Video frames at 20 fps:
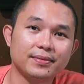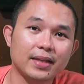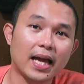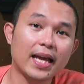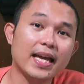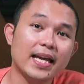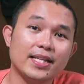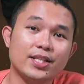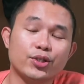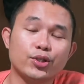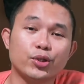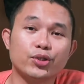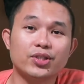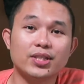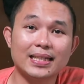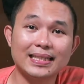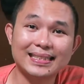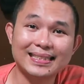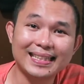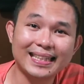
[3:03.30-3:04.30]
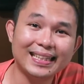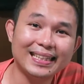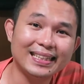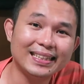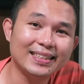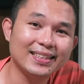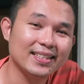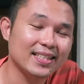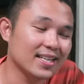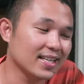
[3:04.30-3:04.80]
Ayan, so
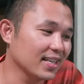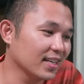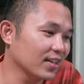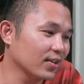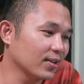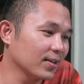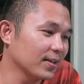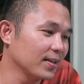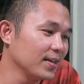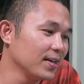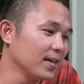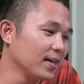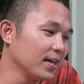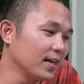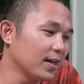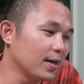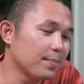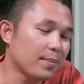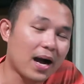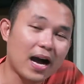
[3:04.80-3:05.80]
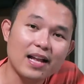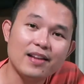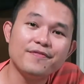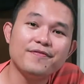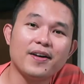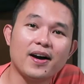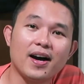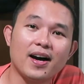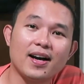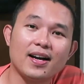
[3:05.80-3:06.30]
Justin
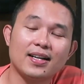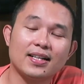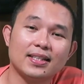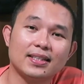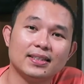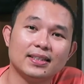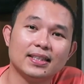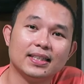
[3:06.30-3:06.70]
Alva,